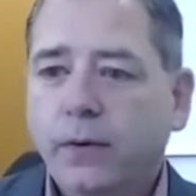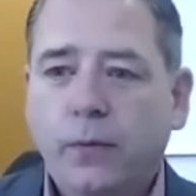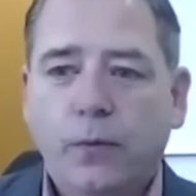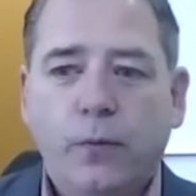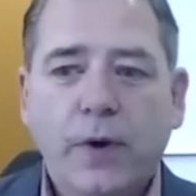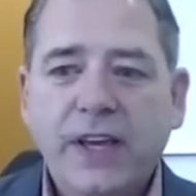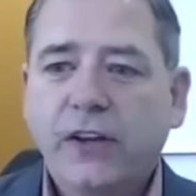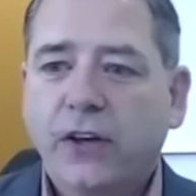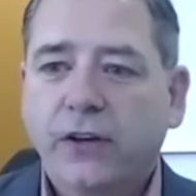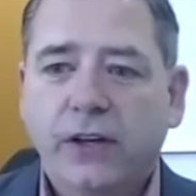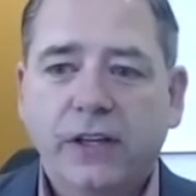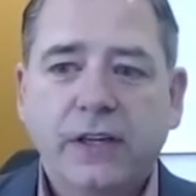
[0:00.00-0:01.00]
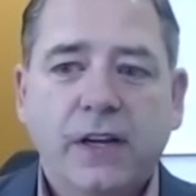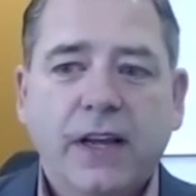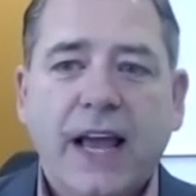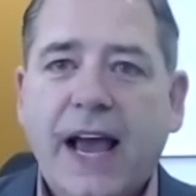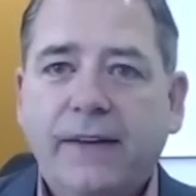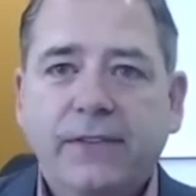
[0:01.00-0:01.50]
we could
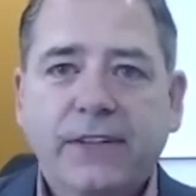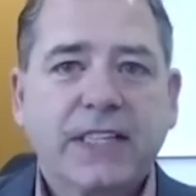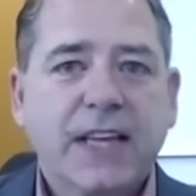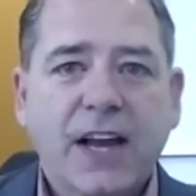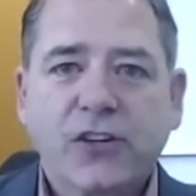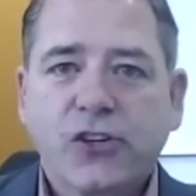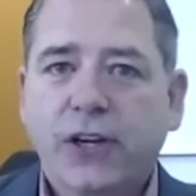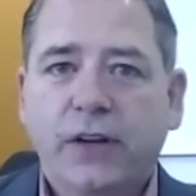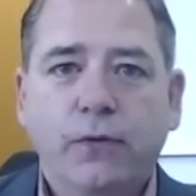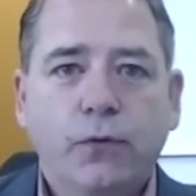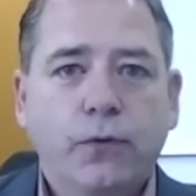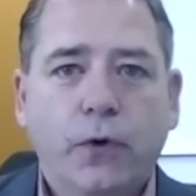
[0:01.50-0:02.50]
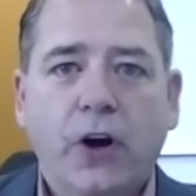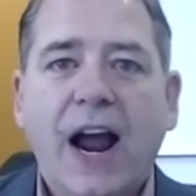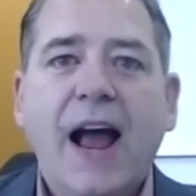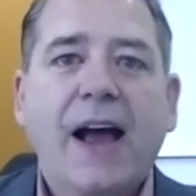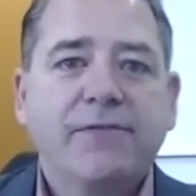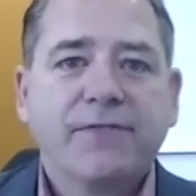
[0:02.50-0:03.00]
have a session for a
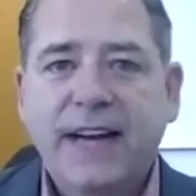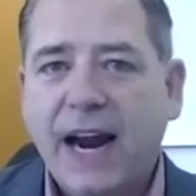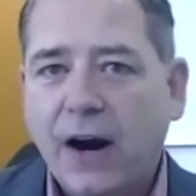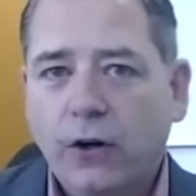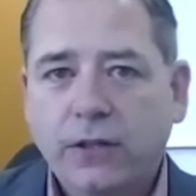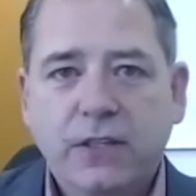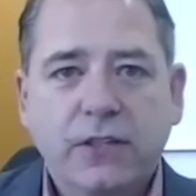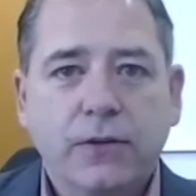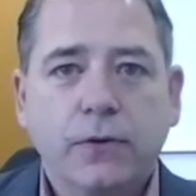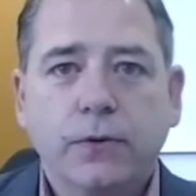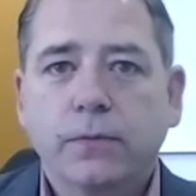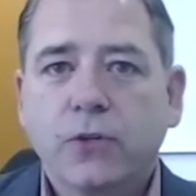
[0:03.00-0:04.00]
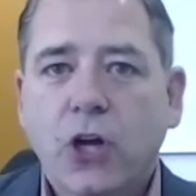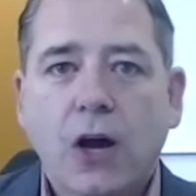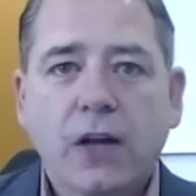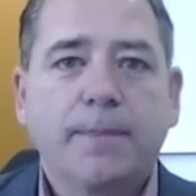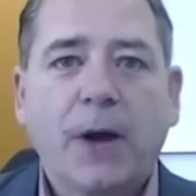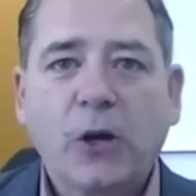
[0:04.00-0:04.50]
half an hour to
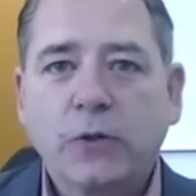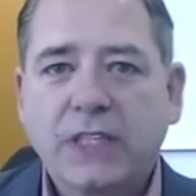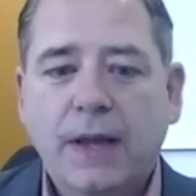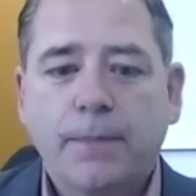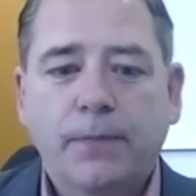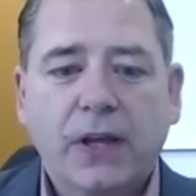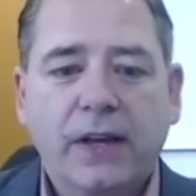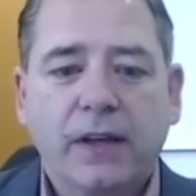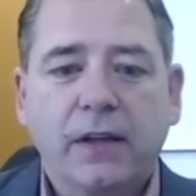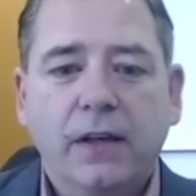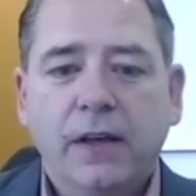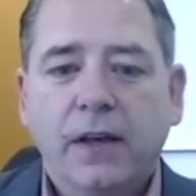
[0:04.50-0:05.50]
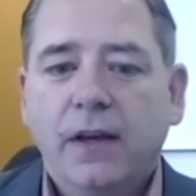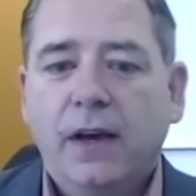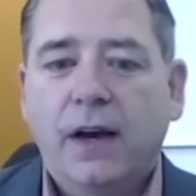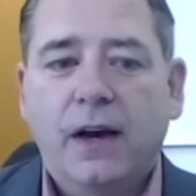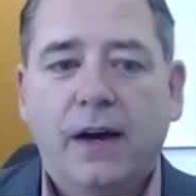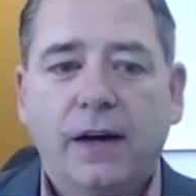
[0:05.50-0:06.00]
talk about something
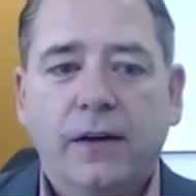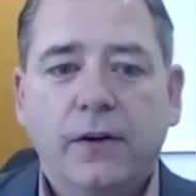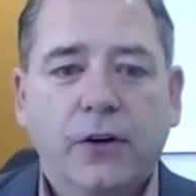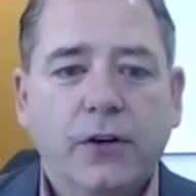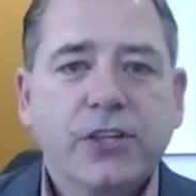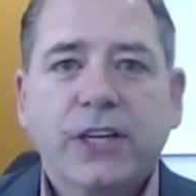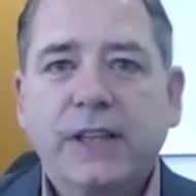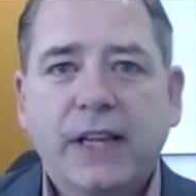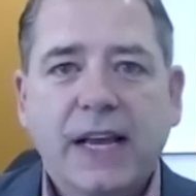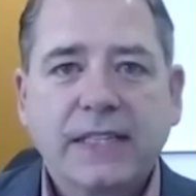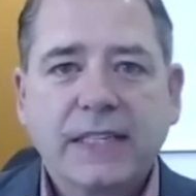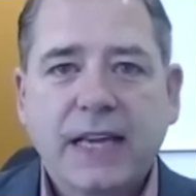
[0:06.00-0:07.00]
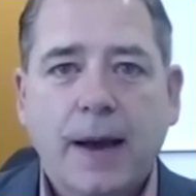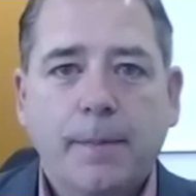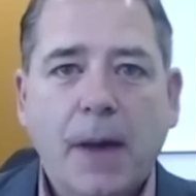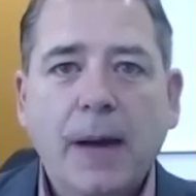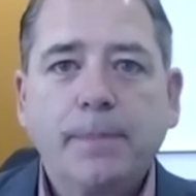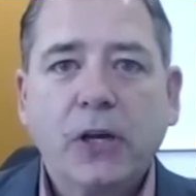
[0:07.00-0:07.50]
urgent that's
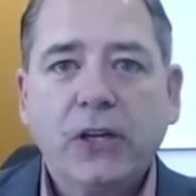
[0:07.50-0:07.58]
come up,